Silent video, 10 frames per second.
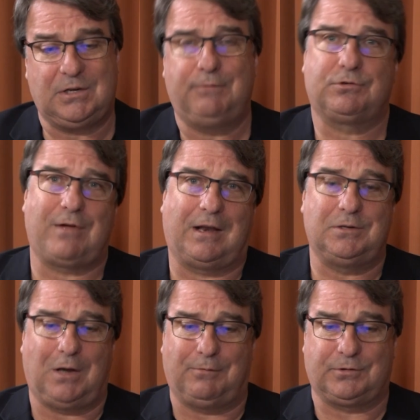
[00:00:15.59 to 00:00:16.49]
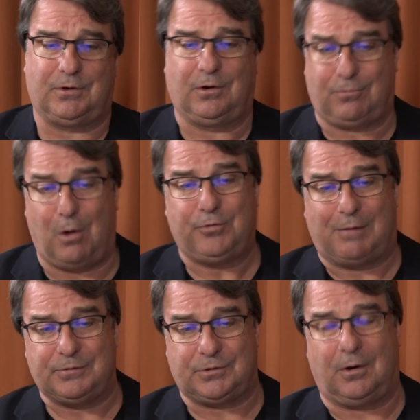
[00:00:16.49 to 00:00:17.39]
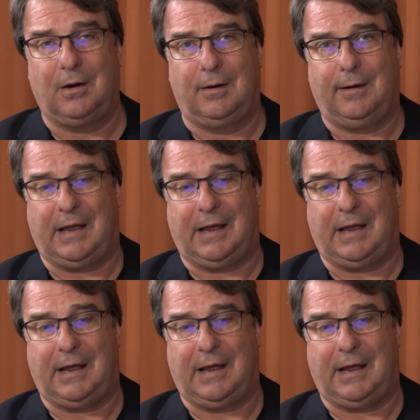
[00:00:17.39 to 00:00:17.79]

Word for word: Chief Strategy Officer and Growth Officer